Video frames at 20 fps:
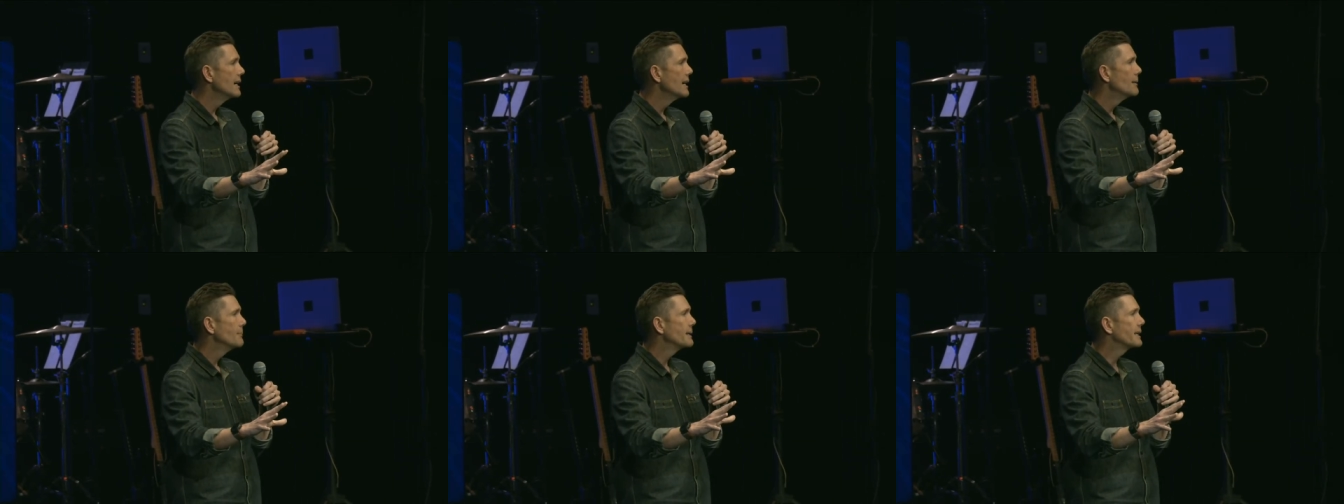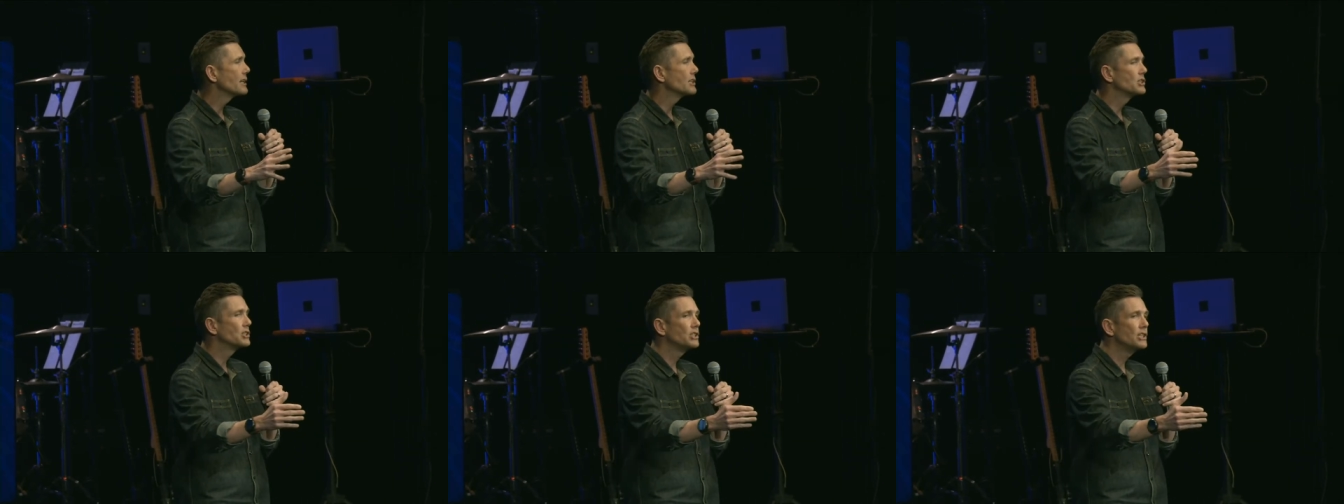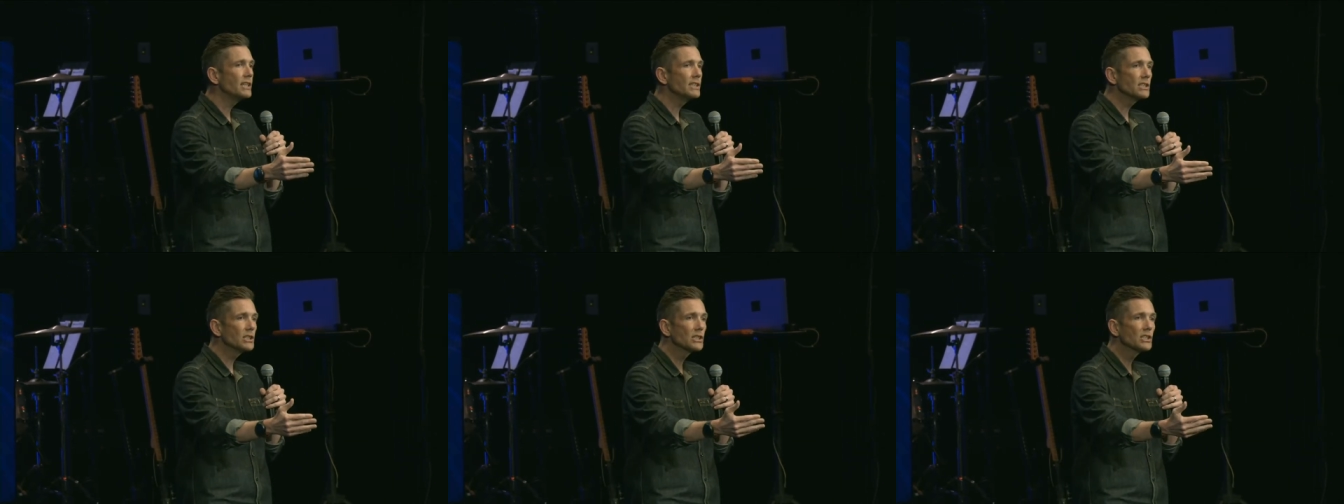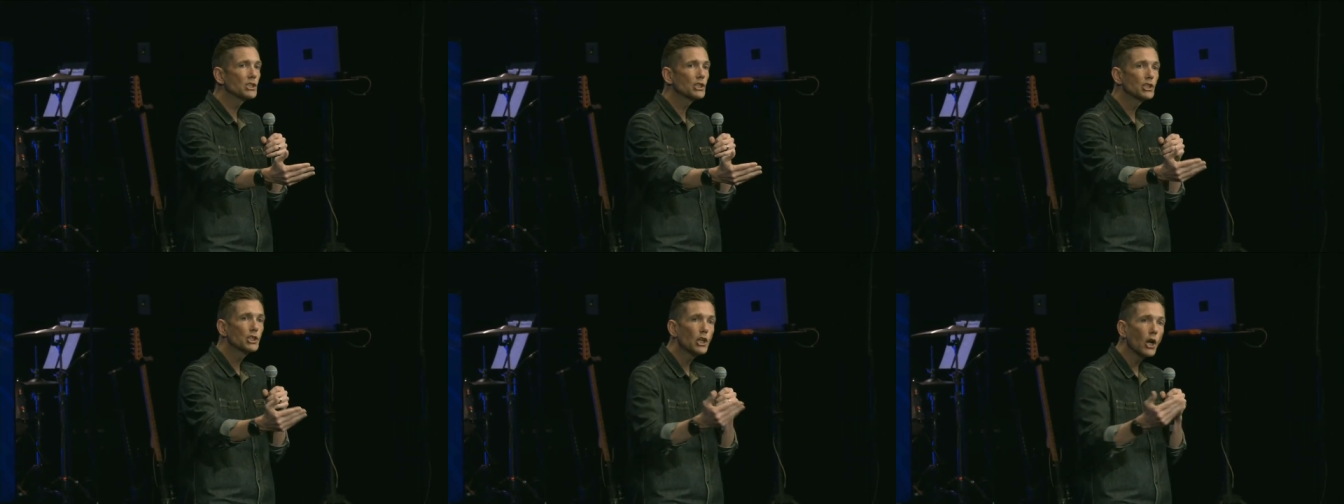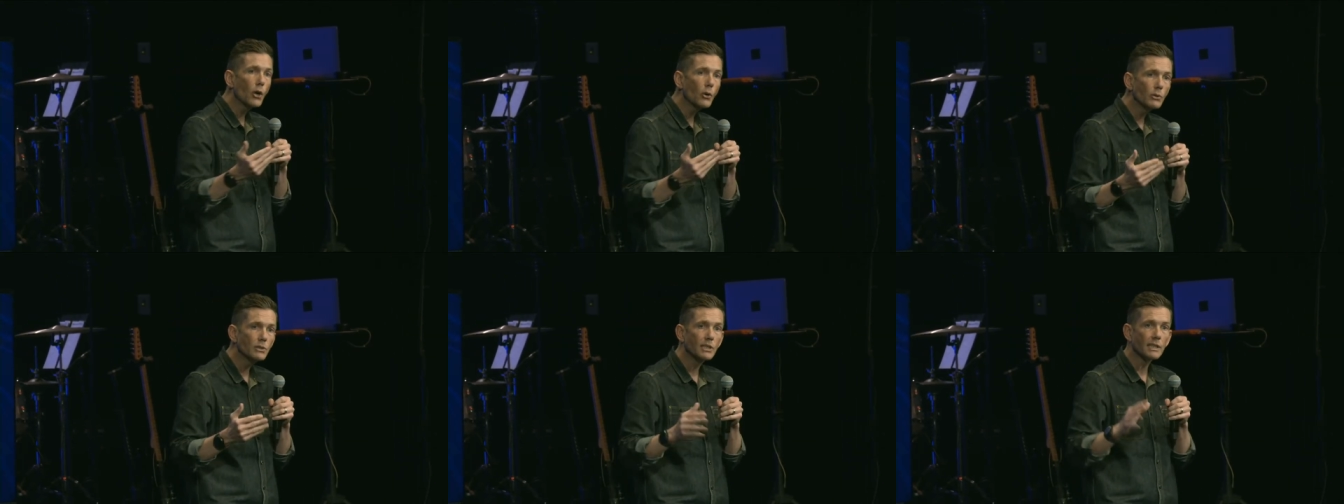because Jesus
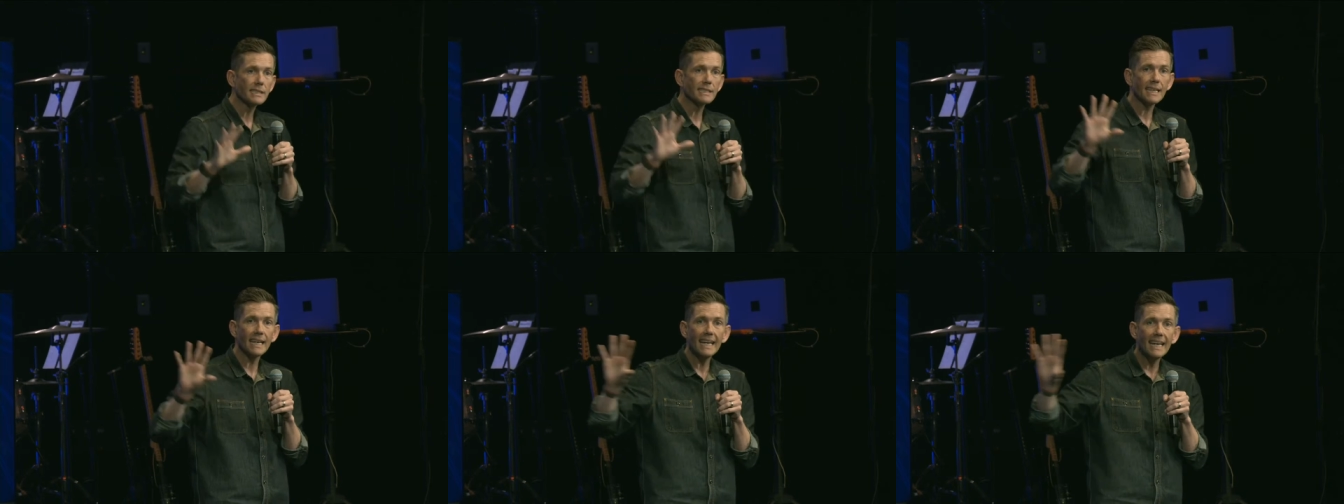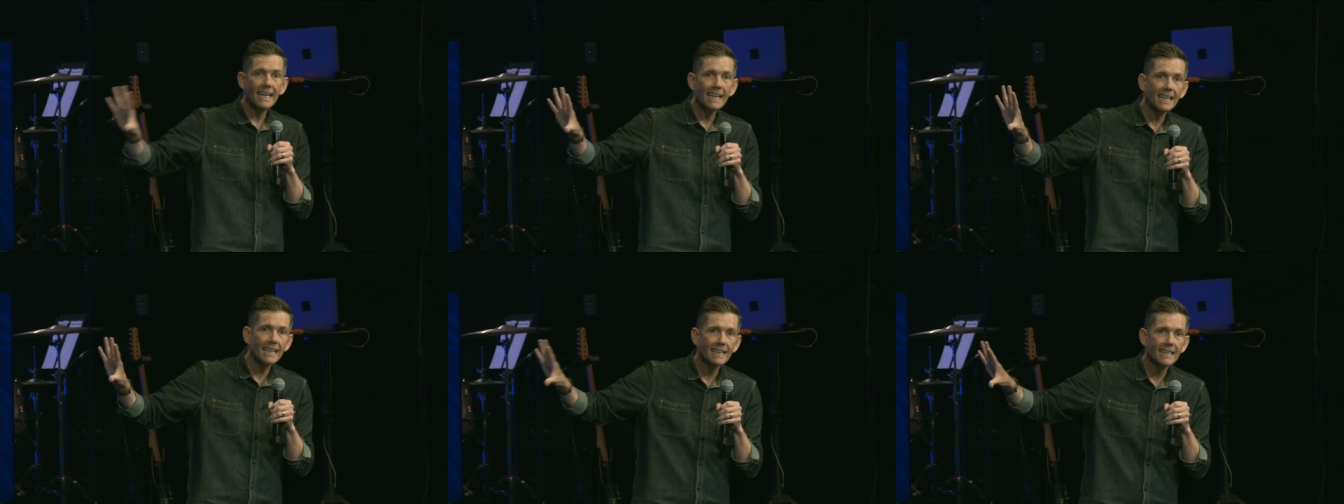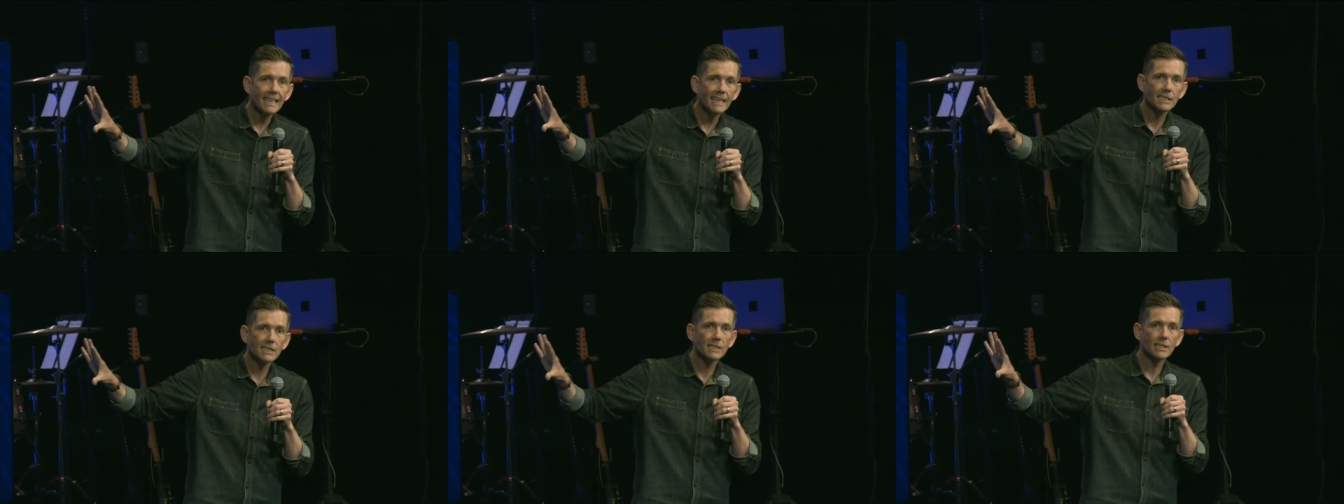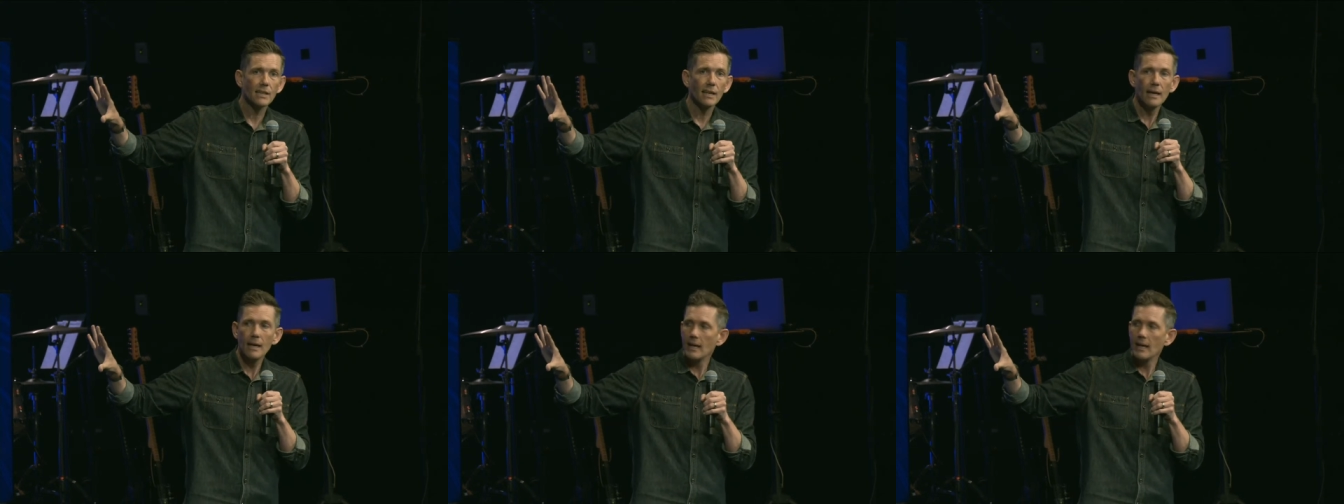shows us in this